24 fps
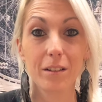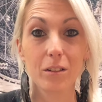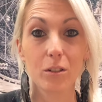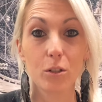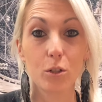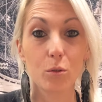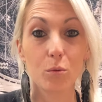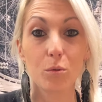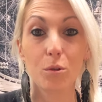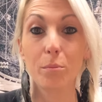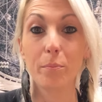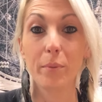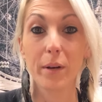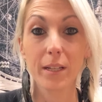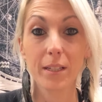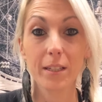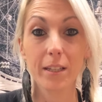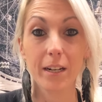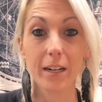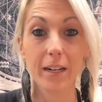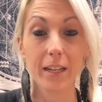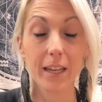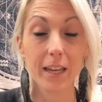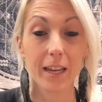do the best
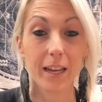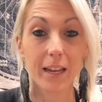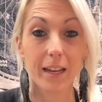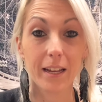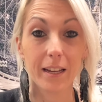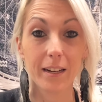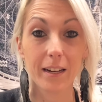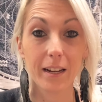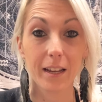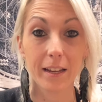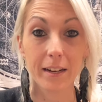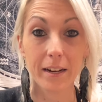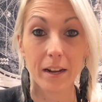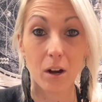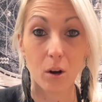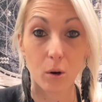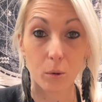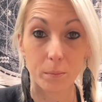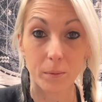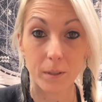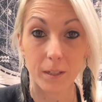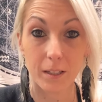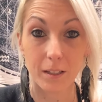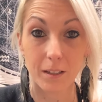that I can and
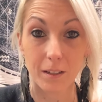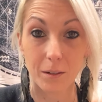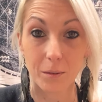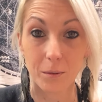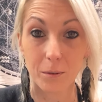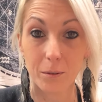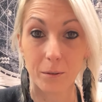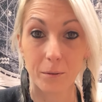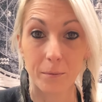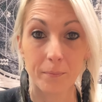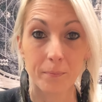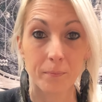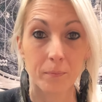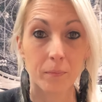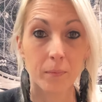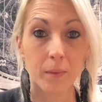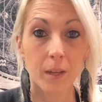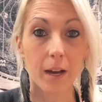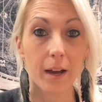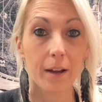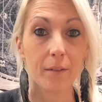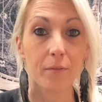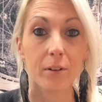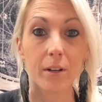help to heal,
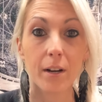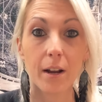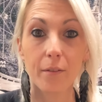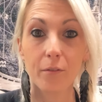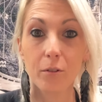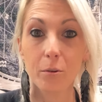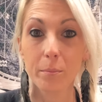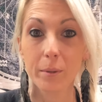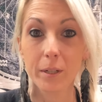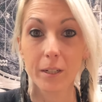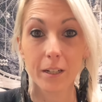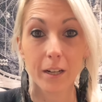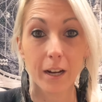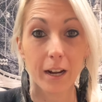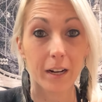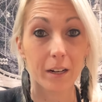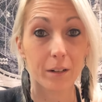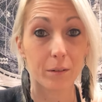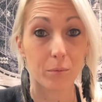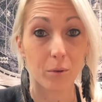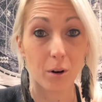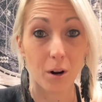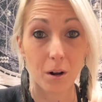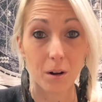I've never been
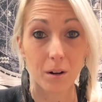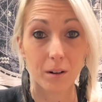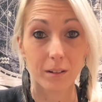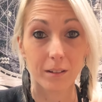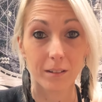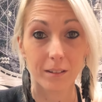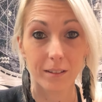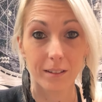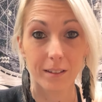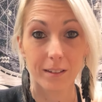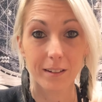guided wrong.